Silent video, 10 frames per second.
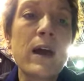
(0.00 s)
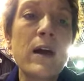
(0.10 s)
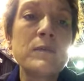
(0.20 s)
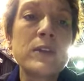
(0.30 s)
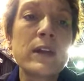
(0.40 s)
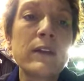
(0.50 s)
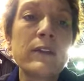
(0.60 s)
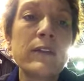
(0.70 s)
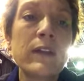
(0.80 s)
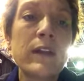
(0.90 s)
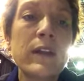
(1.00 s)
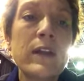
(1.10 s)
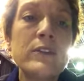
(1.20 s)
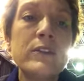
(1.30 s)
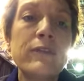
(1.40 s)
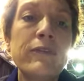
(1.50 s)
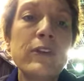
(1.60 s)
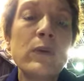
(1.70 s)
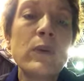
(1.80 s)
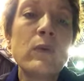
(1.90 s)
object to
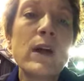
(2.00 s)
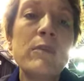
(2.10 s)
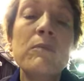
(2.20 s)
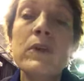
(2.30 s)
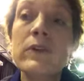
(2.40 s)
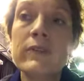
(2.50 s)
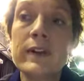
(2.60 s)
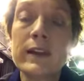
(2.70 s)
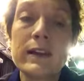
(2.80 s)
fluid while moving.